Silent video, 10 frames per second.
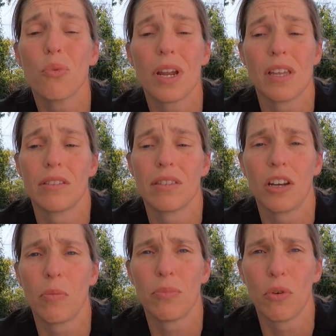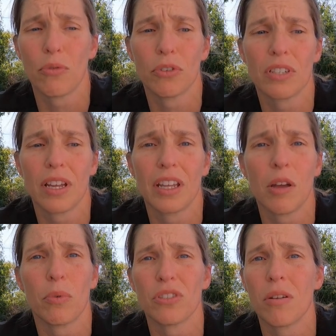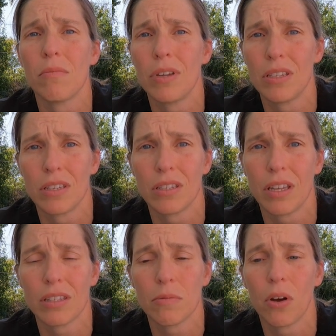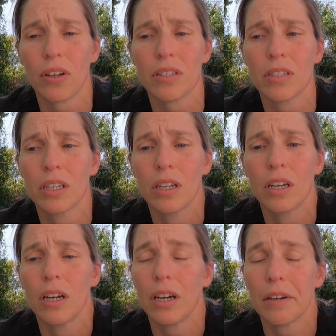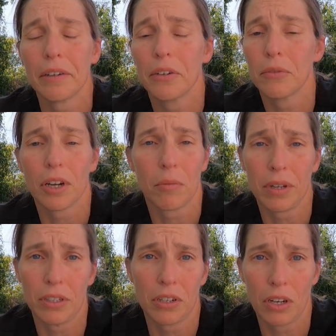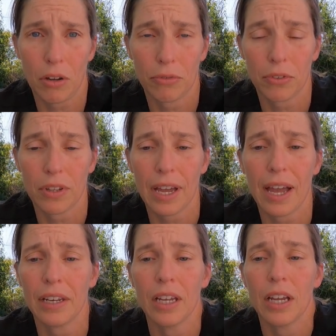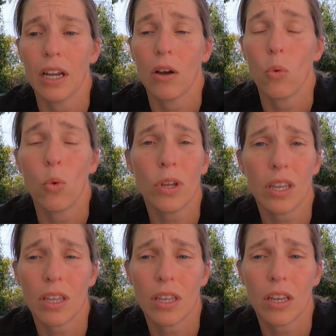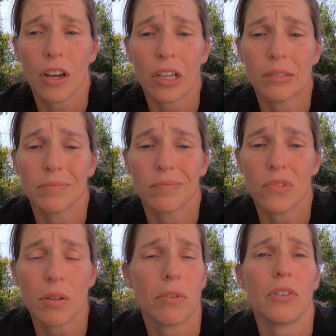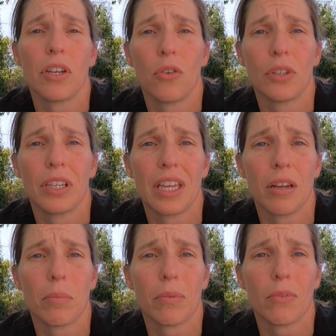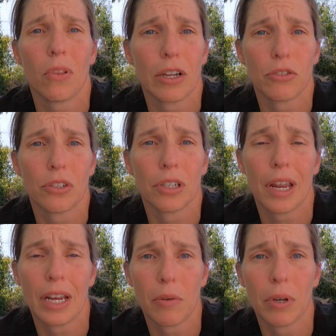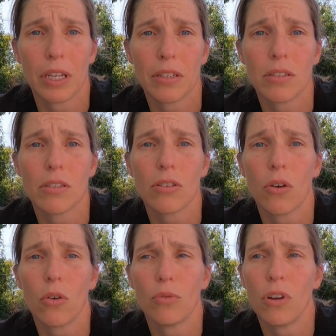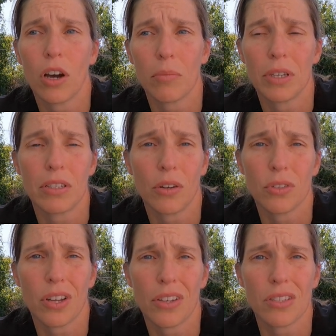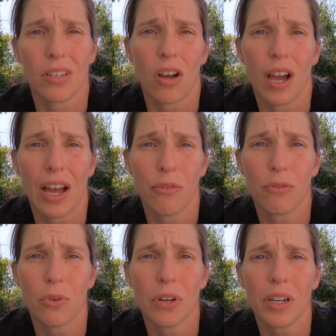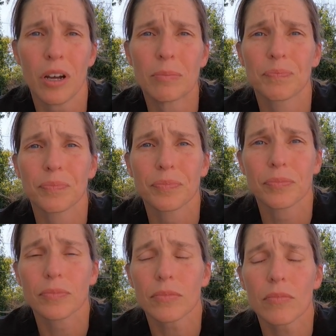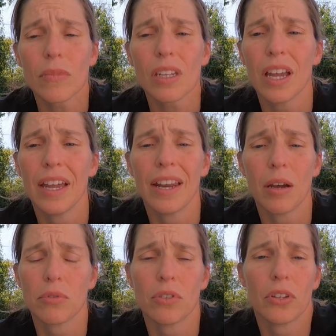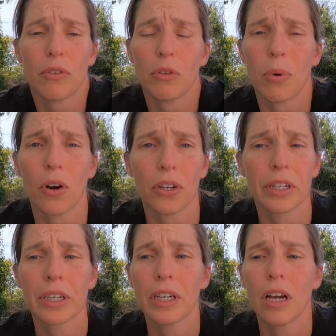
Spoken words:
Great setup though for tent campers, amazing tent spots. I couldn't recommend it enough for that. We typically only camp electric anyways, so not a big deal to us to not have full hookup, and absolutely love the park.